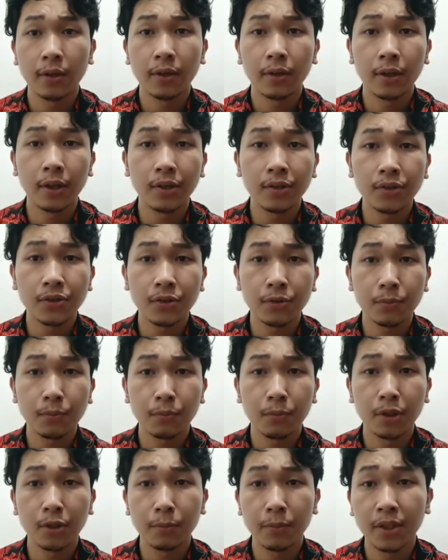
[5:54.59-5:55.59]
hence
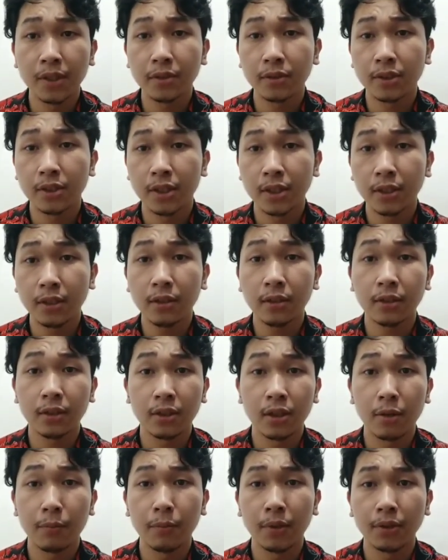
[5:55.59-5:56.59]
minimizing the
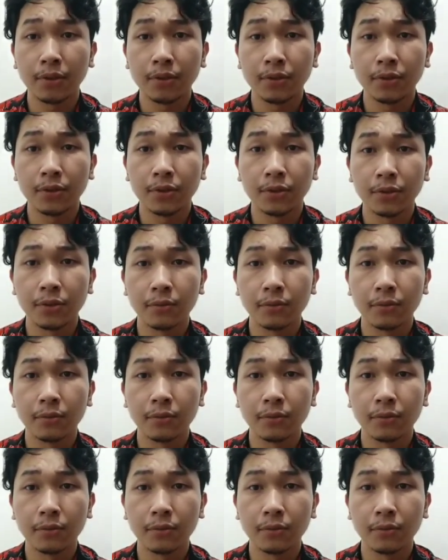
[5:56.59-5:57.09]
damage.